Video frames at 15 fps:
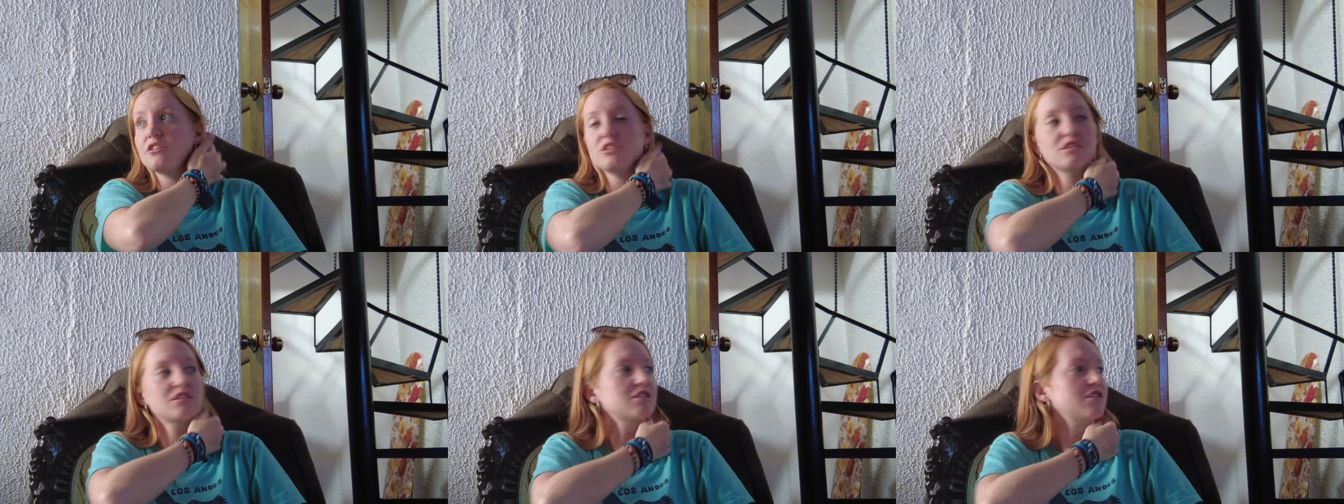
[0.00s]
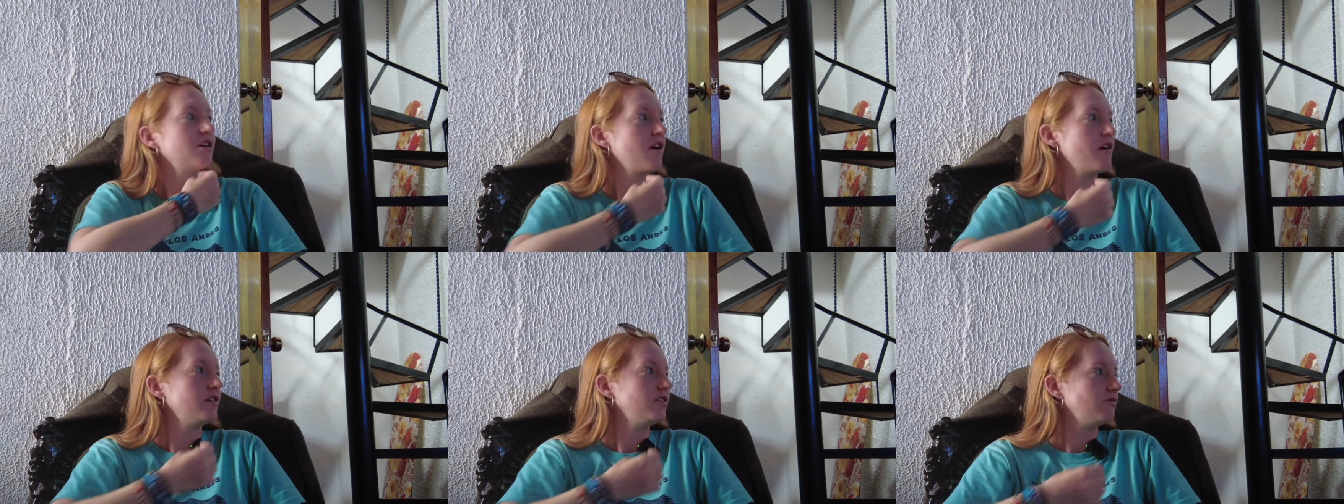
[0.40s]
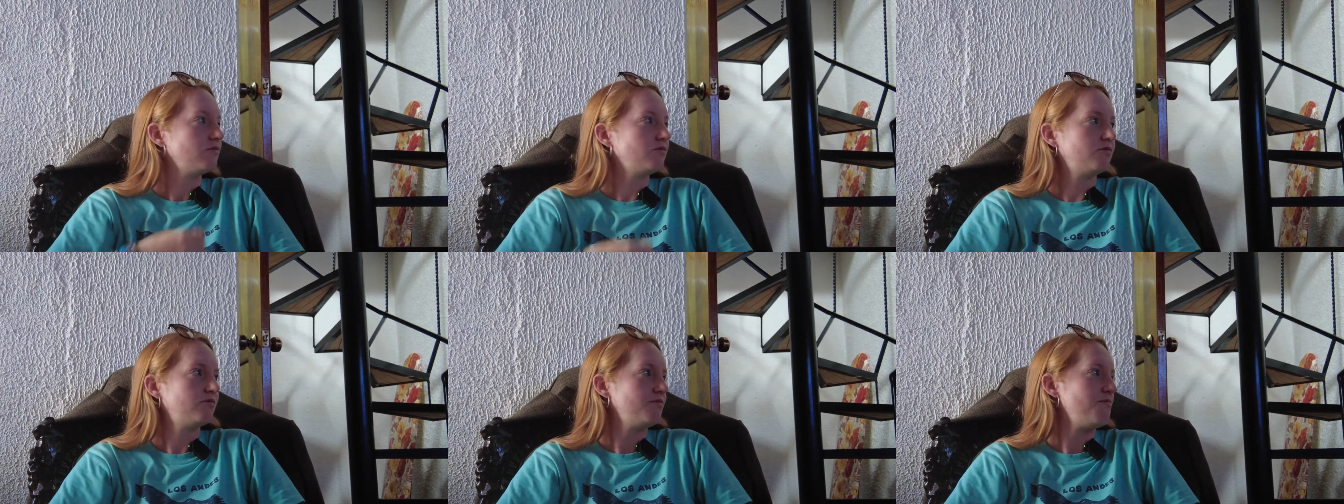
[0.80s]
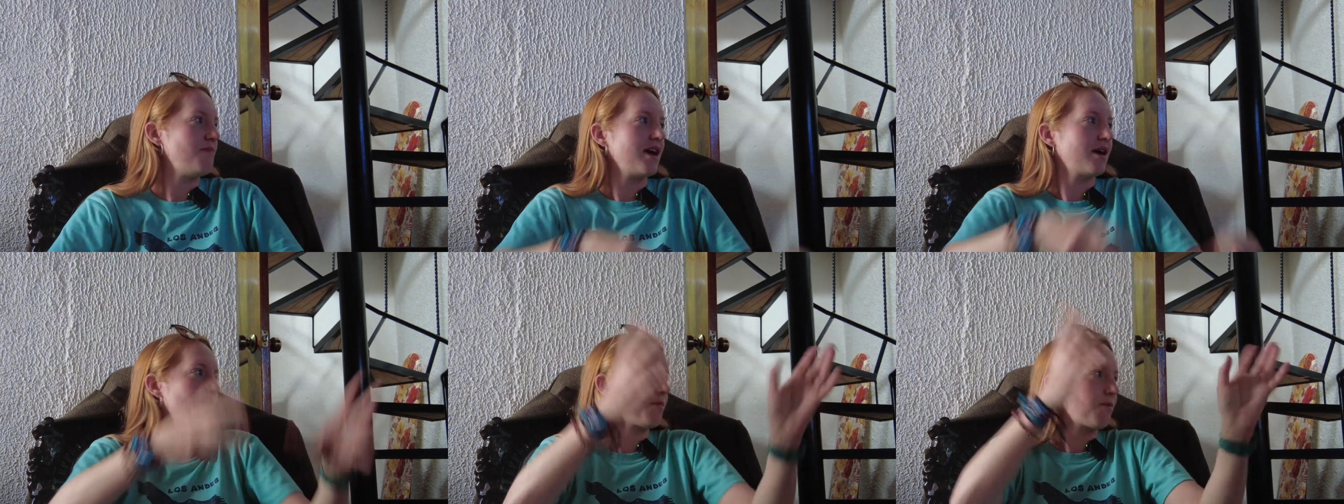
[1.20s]
just
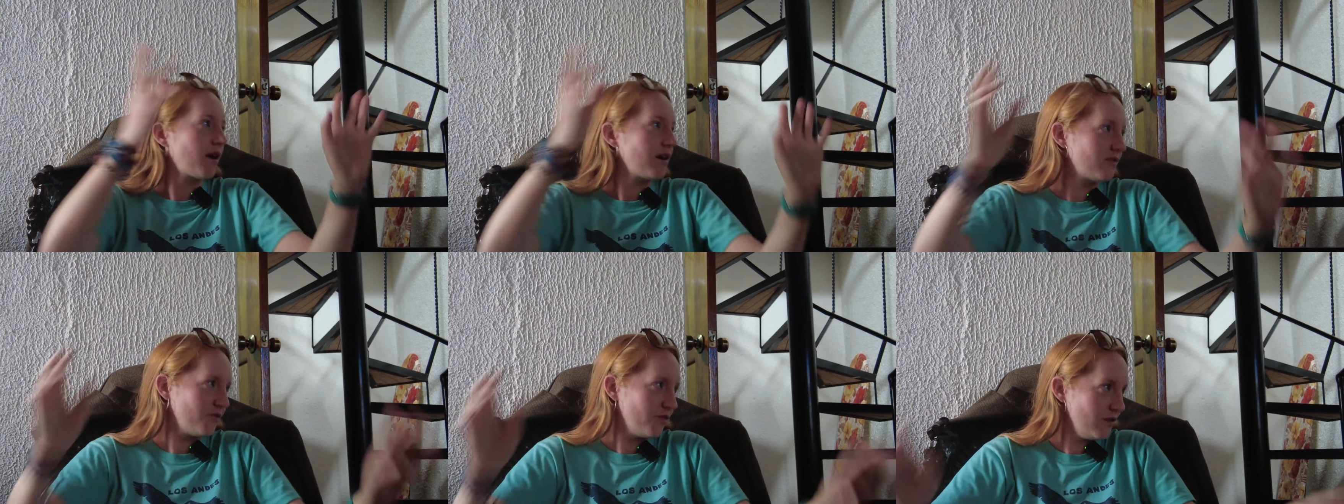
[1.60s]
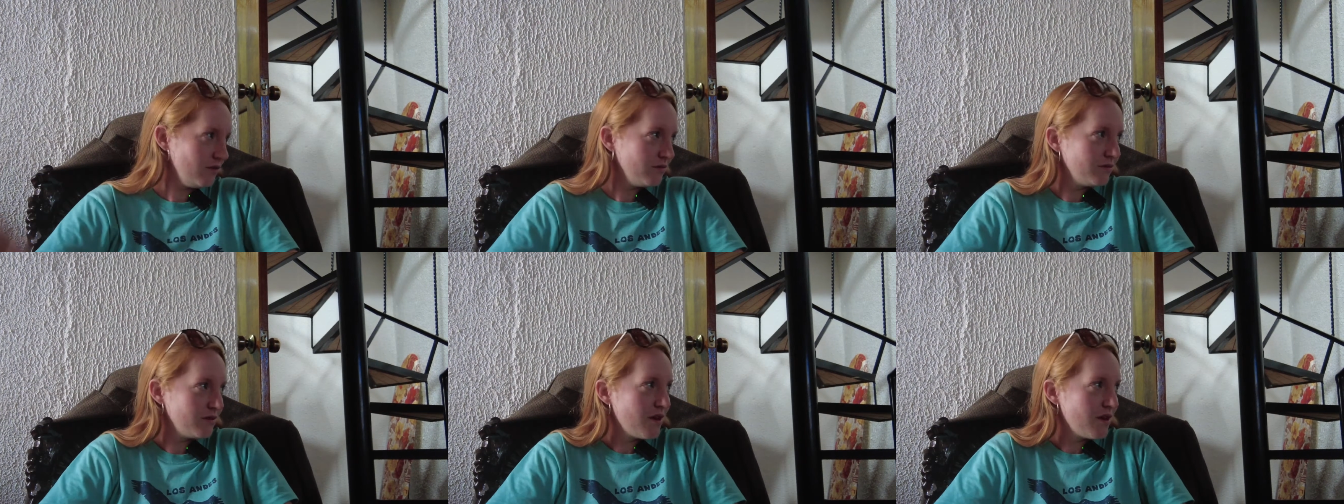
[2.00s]
make up a price for you.